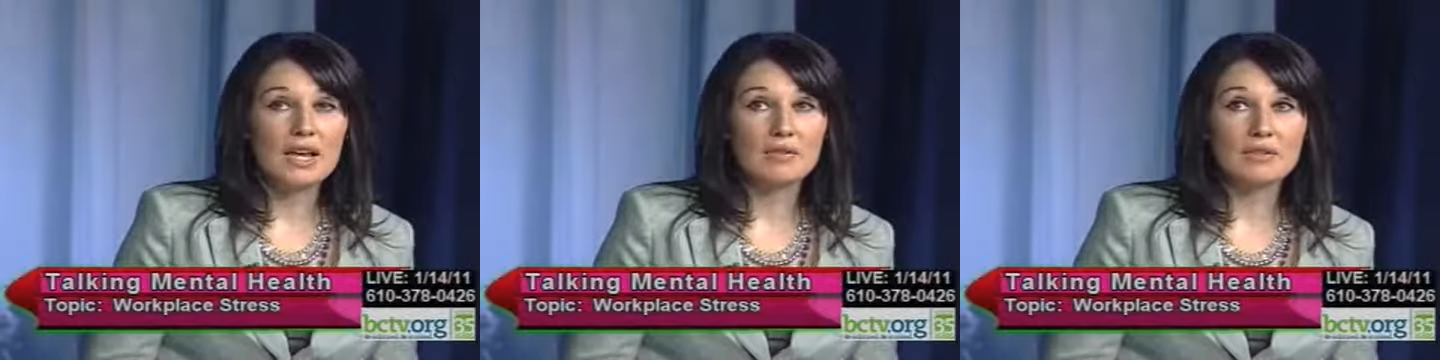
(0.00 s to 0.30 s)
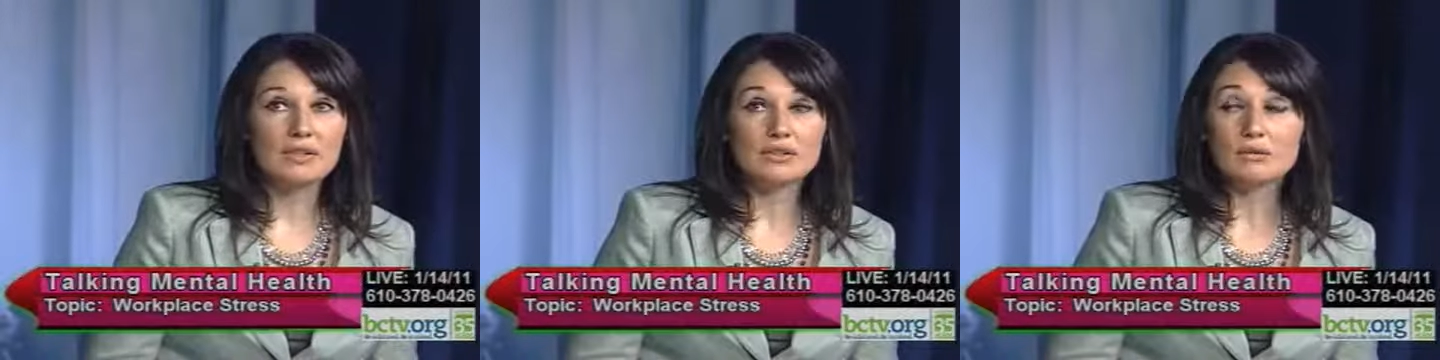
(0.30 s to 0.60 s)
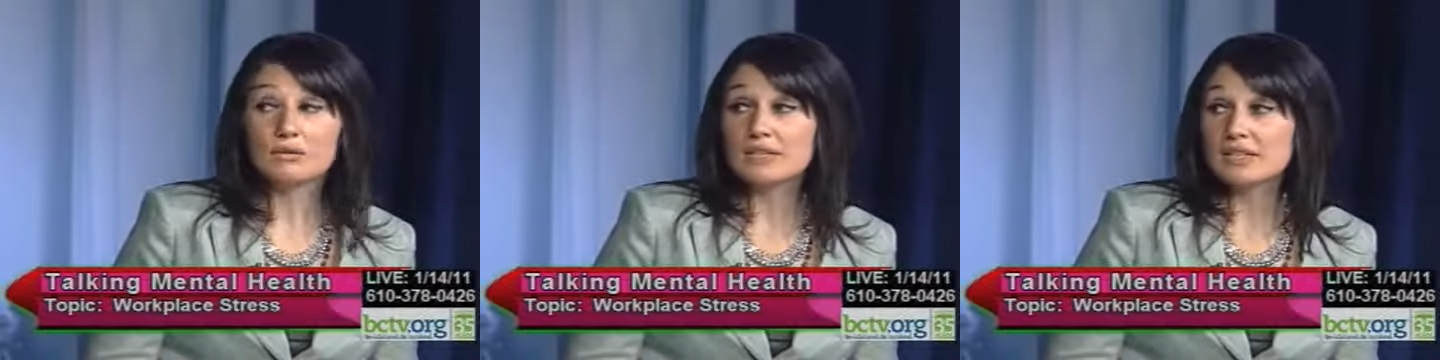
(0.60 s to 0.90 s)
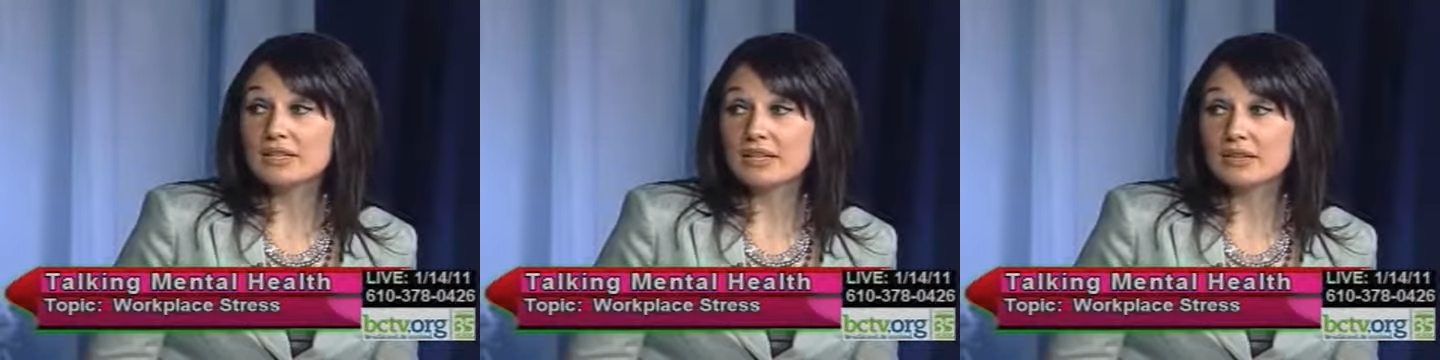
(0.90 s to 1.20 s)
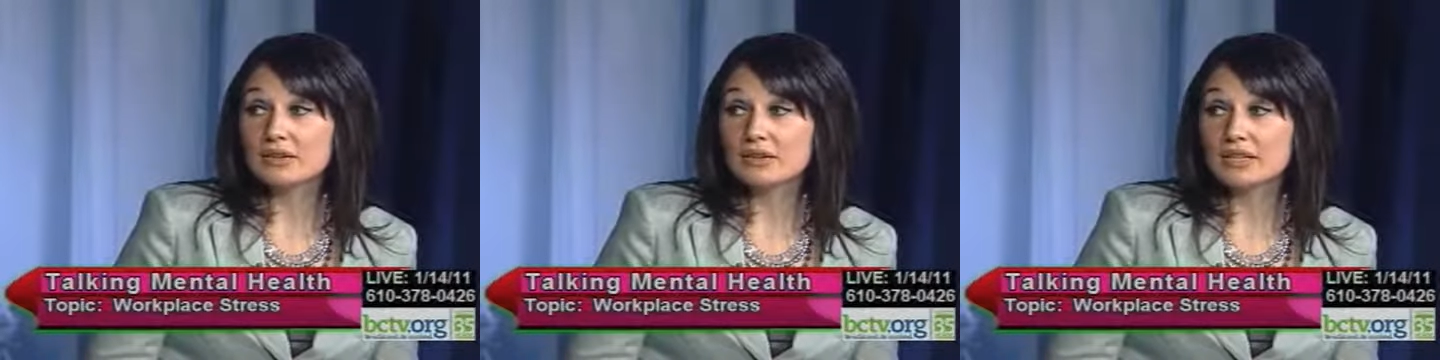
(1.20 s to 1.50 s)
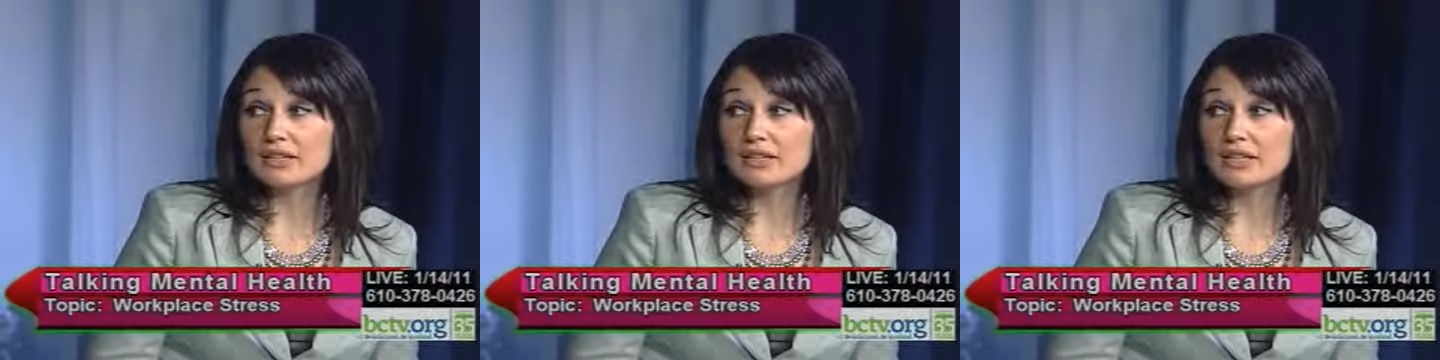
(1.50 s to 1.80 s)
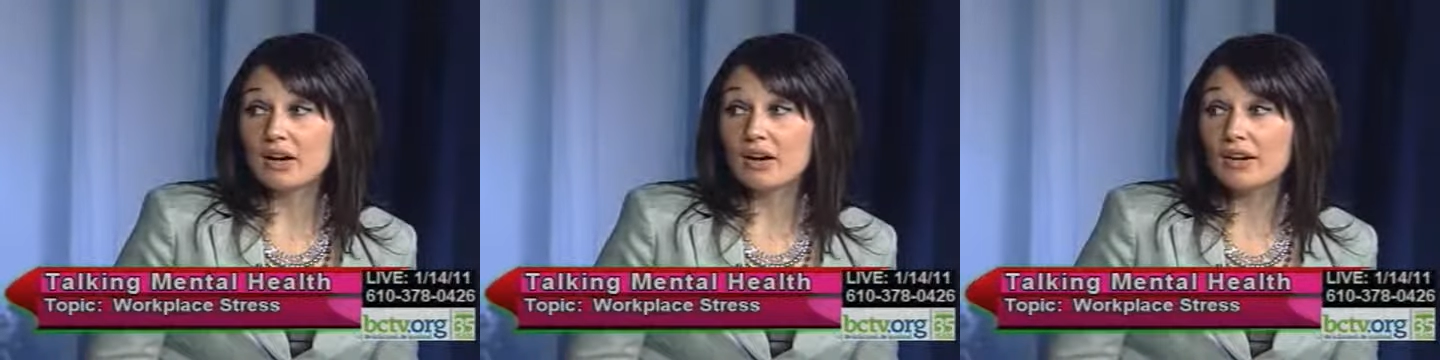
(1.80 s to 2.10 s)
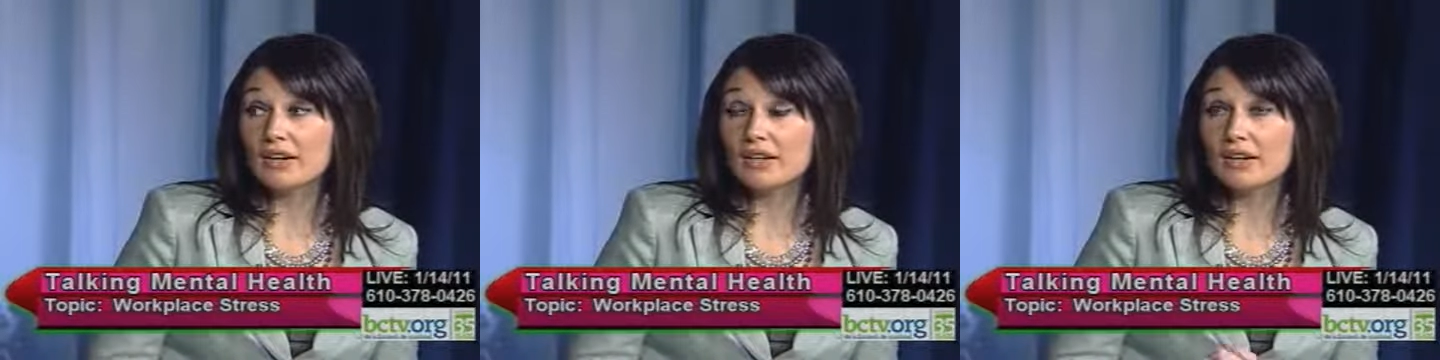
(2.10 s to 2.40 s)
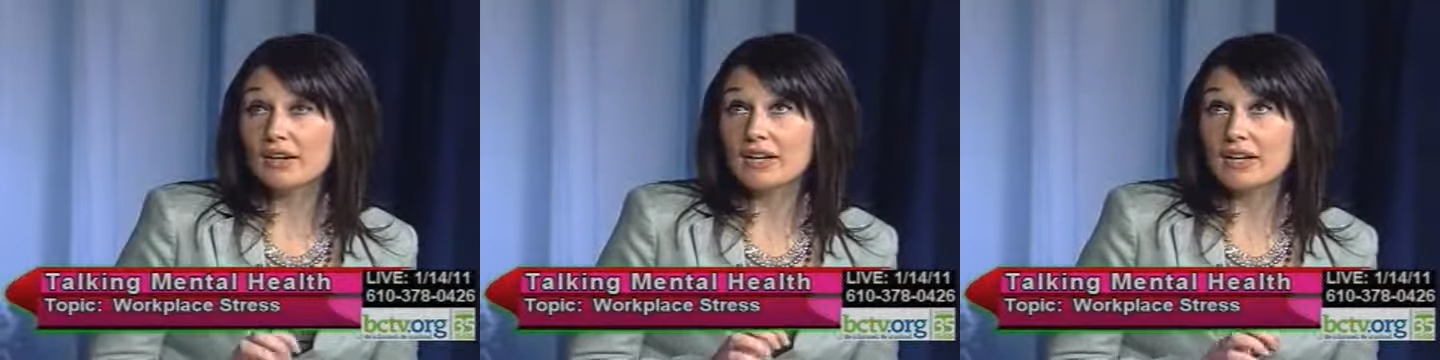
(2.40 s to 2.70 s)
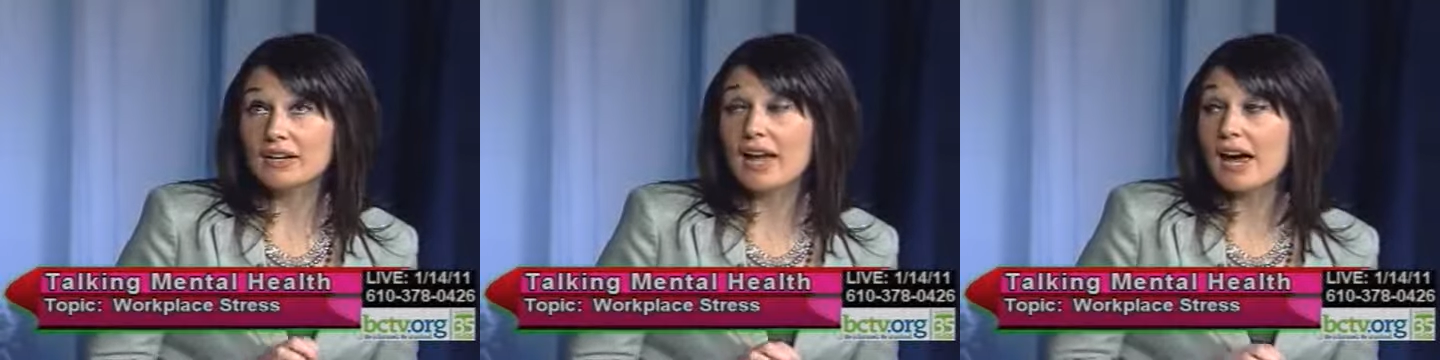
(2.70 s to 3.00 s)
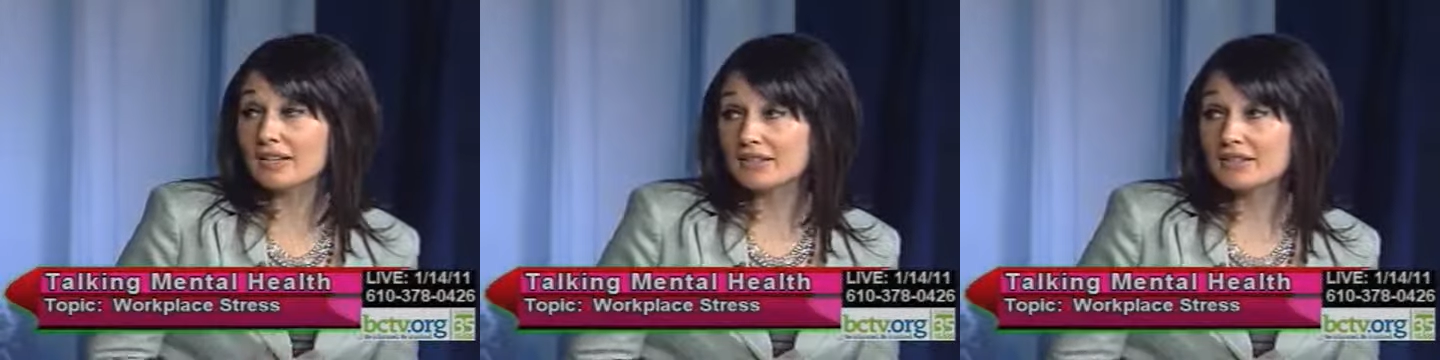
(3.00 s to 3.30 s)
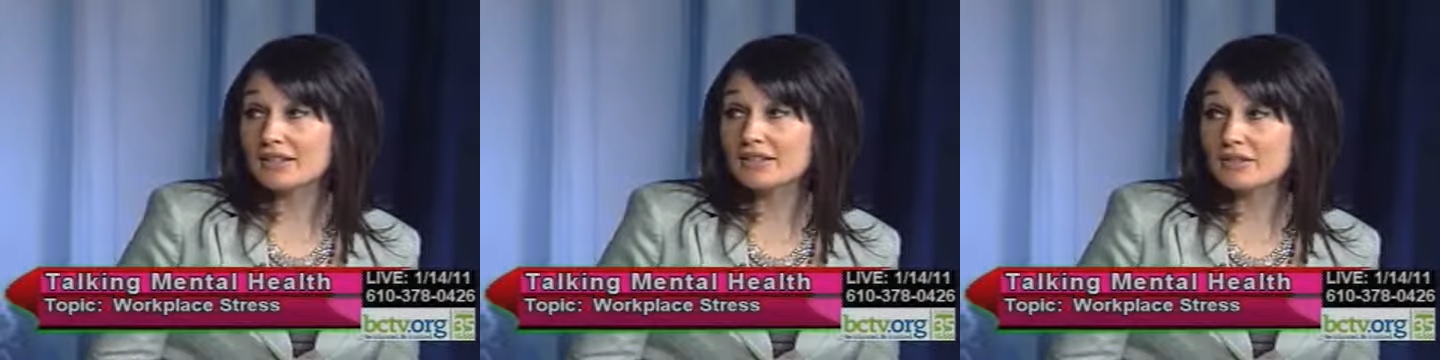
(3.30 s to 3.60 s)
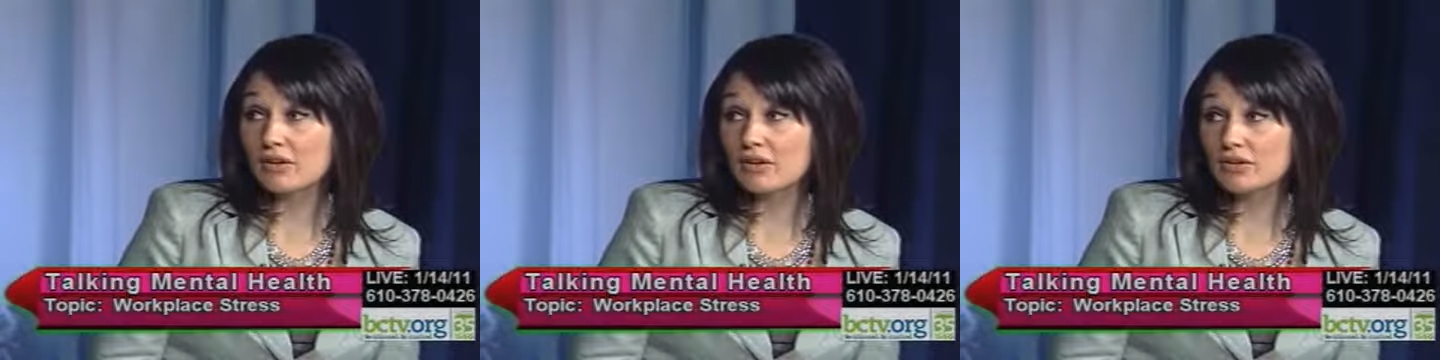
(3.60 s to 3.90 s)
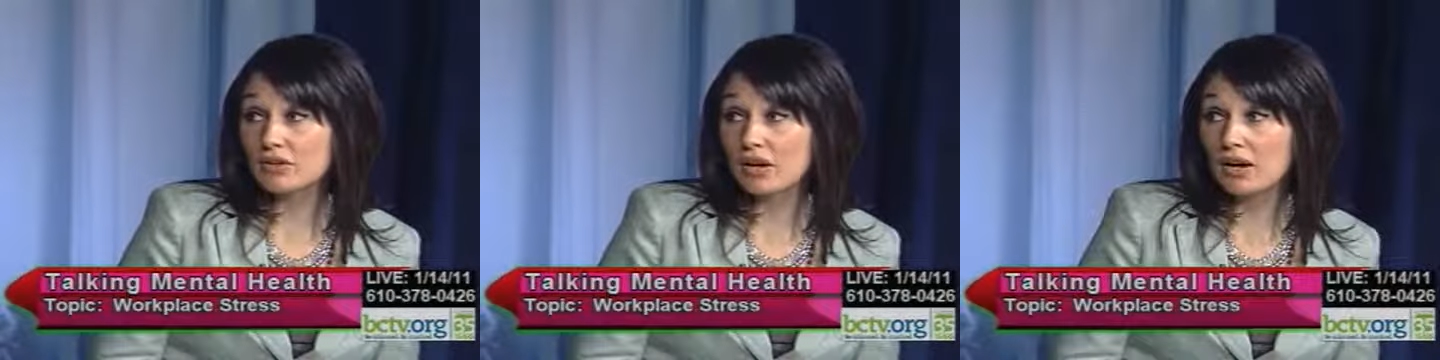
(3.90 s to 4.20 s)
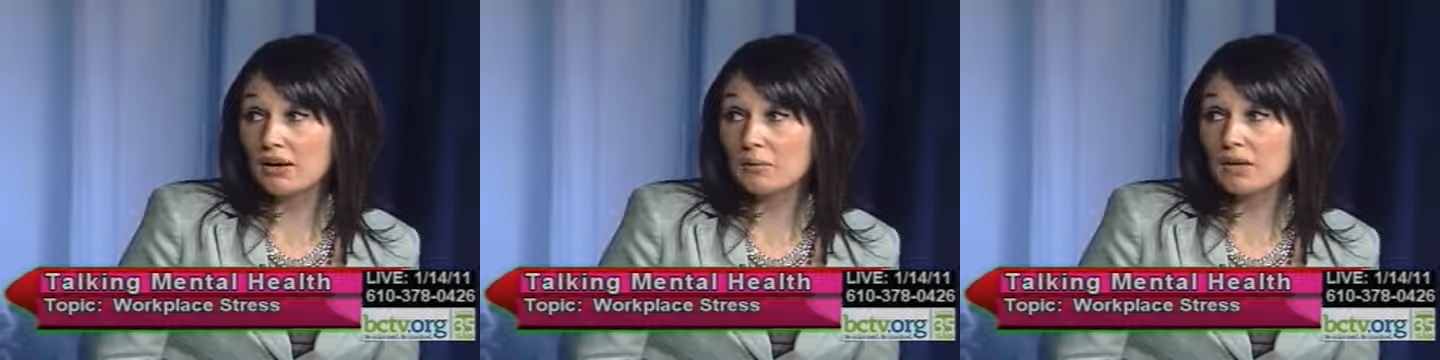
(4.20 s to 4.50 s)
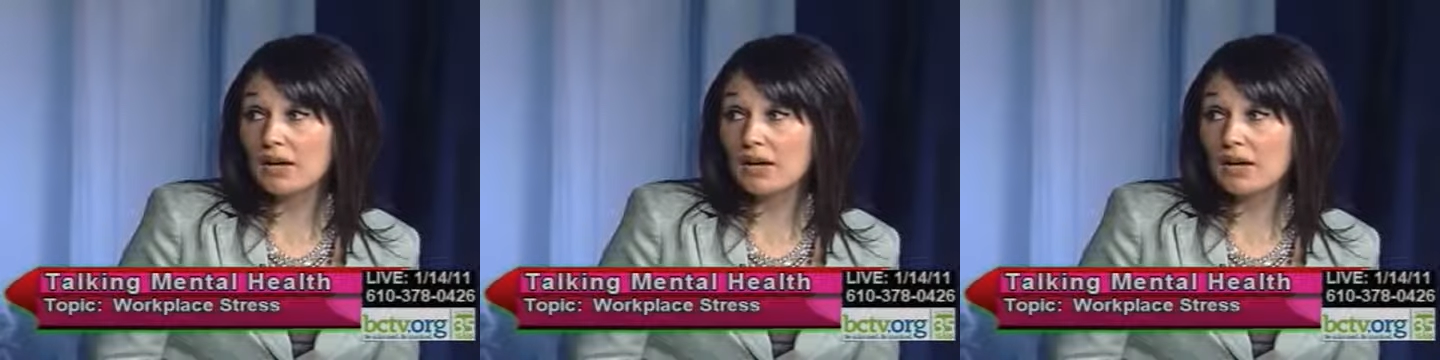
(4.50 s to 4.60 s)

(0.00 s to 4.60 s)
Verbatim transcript: if there's a recent increase on, in accidents on the job, mm